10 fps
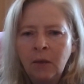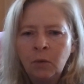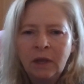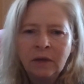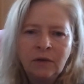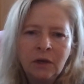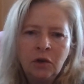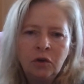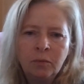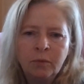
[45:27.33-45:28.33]
and we
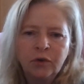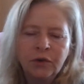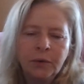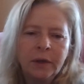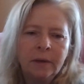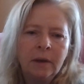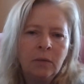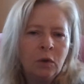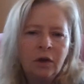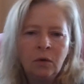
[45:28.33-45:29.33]
continue to pursue it.
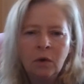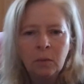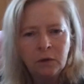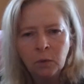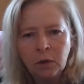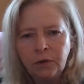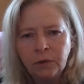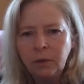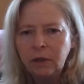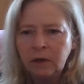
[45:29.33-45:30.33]
And we don't always want
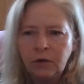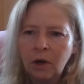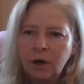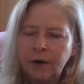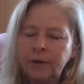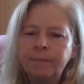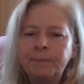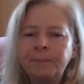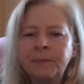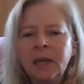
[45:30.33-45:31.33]
to. We get tired.
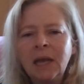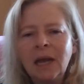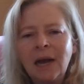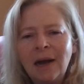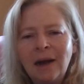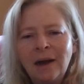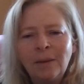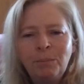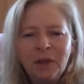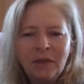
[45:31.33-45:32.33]

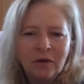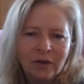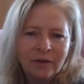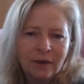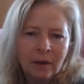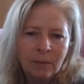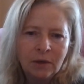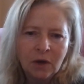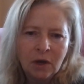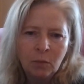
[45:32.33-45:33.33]
Um, but there does come a
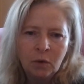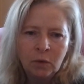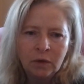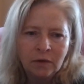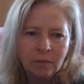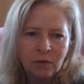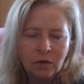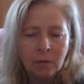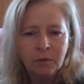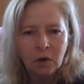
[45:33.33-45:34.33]
time when wisdom
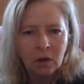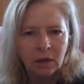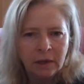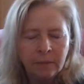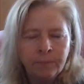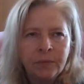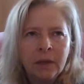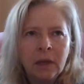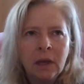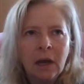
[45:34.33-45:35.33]
stops calling.
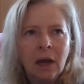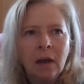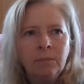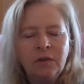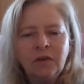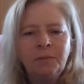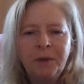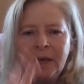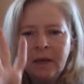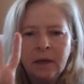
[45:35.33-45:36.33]
Um, to
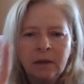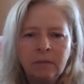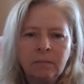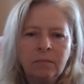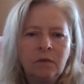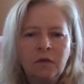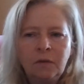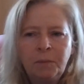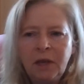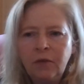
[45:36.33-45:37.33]
speak, to
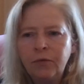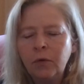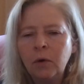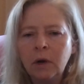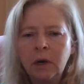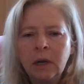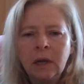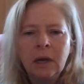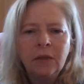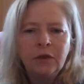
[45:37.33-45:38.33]
speak for
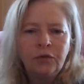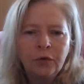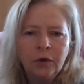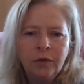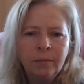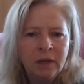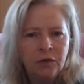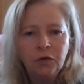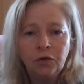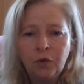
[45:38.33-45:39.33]
the truth
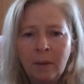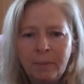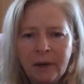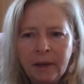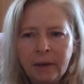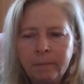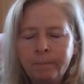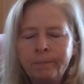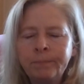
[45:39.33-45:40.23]
means to trumpet it.